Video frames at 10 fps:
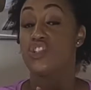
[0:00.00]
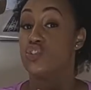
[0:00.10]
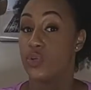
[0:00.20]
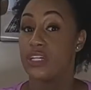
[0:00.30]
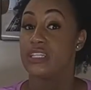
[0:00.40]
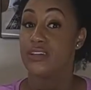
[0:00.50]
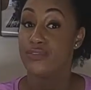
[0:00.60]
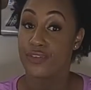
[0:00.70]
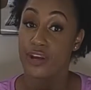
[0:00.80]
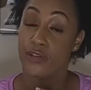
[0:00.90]
strictly
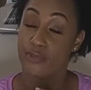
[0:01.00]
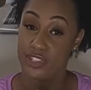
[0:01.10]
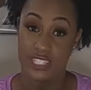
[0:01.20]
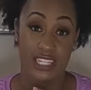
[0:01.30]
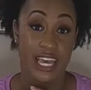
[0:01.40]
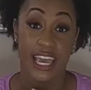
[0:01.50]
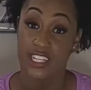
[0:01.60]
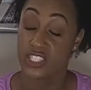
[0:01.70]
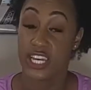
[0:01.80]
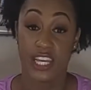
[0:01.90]
from just an
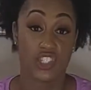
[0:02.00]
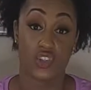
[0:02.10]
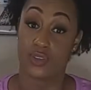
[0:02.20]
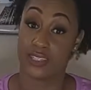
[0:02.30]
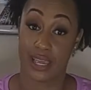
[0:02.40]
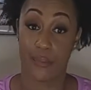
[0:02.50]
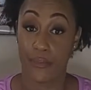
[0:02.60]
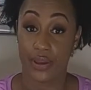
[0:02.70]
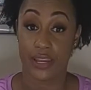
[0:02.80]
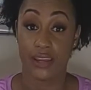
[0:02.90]
educational
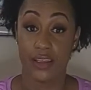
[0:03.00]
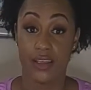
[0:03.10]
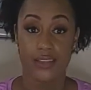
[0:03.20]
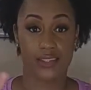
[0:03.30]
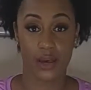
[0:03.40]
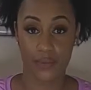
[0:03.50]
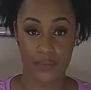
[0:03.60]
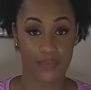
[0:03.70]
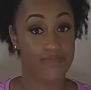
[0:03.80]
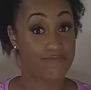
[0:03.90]
standpoint. So
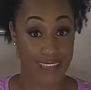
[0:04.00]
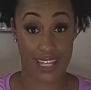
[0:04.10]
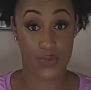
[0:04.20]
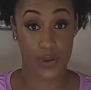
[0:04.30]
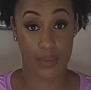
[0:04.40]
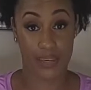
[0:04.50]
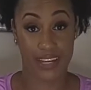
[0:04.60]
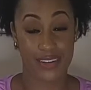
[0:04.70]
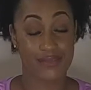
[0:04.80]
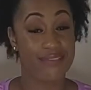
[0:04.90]
that's why I'm
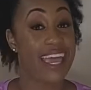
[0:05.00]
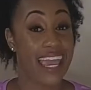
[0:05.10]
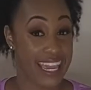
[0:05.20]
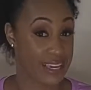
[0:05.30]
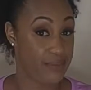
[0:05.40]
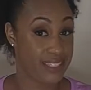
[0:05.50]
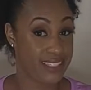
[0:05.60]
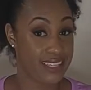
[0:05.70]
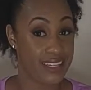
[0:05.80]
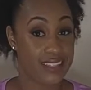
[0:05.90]
here.
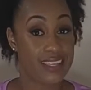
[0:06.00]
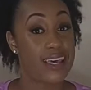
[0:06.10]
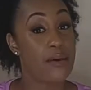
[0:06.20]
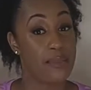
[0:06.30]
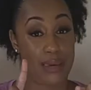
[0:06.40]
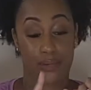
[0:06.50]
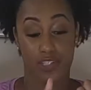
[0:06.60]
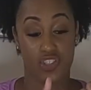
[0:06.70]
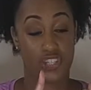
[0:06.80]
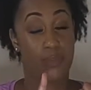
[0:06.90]
ABCs,
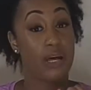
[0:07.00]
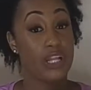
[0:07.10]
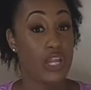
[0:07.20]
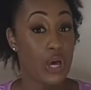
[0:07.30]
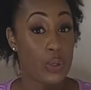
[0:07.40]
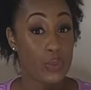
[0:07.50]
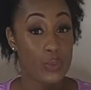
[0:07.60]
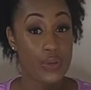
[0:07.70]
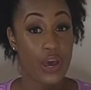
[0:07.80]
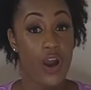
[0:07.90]
babies should sleep
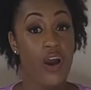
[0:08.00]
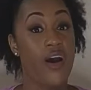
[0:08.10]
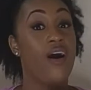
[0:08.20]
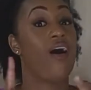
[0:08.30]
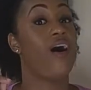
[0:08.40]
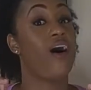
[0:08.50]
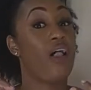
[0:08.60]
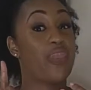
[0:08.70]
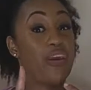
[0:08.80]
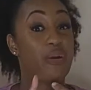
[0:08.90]
alone
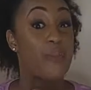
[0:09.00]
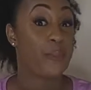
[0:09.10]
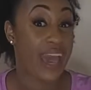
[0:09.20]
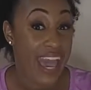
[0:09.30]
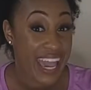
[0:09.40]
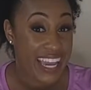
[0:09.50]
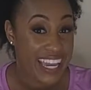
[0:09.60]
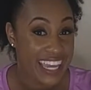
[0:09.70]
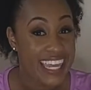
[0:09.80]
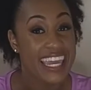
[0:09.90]
on their back
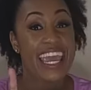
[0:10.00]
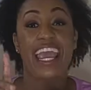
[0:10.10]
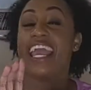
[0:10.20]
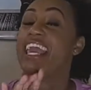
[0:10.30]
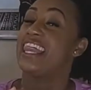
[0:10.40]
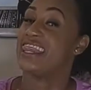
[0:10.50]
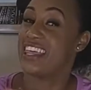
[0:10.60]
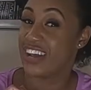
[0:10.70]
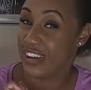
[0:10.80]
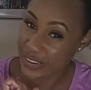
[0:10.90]
in
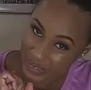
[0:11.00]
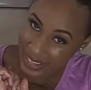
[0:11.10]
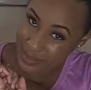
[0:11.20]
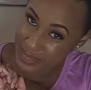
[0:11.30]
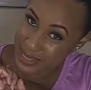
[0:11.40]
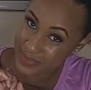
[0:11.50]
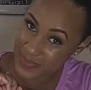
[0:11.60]
their cribs.